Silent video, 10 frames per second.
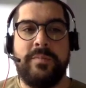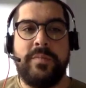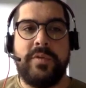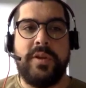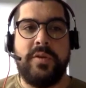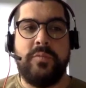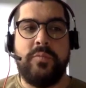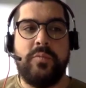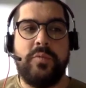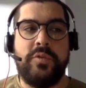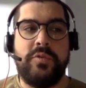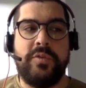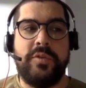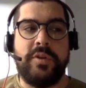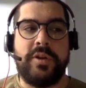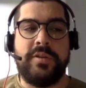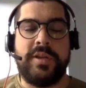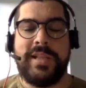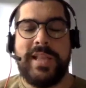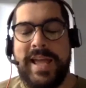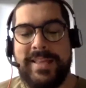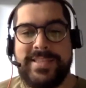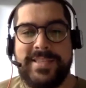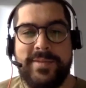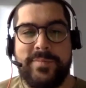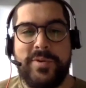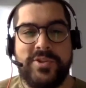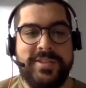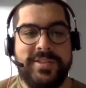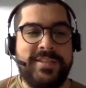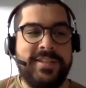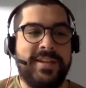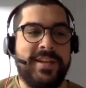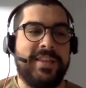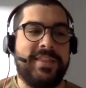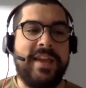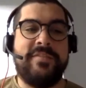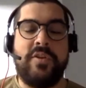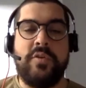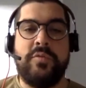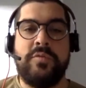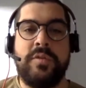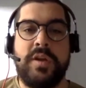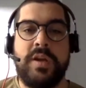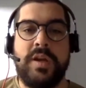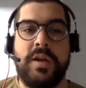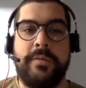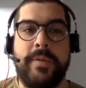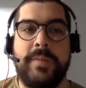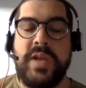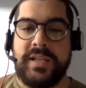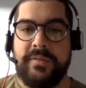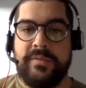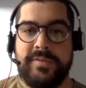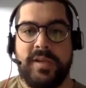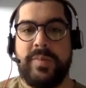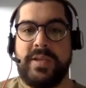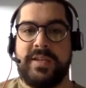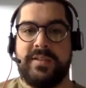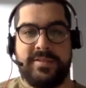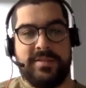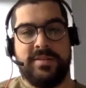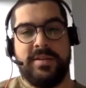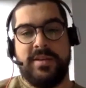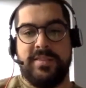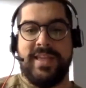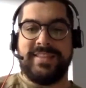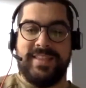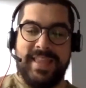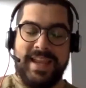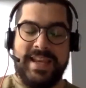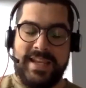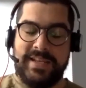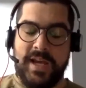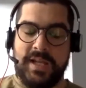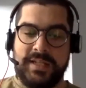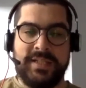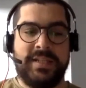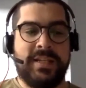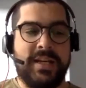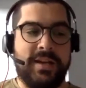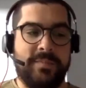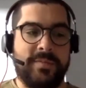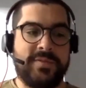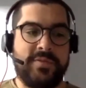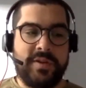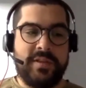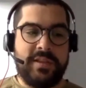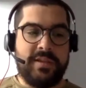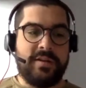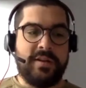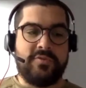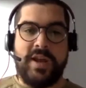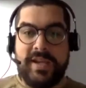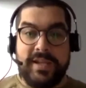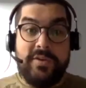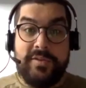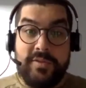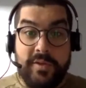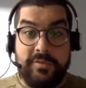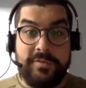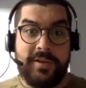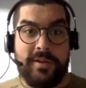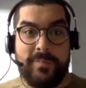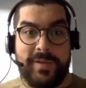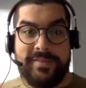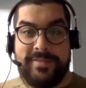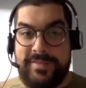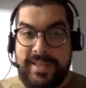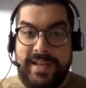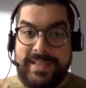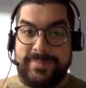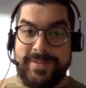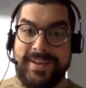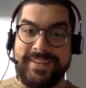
You know, the clients, the merchants, they have their own objectives and opinions and things that they need done. So they're going to try and get you to do those, because they need them done.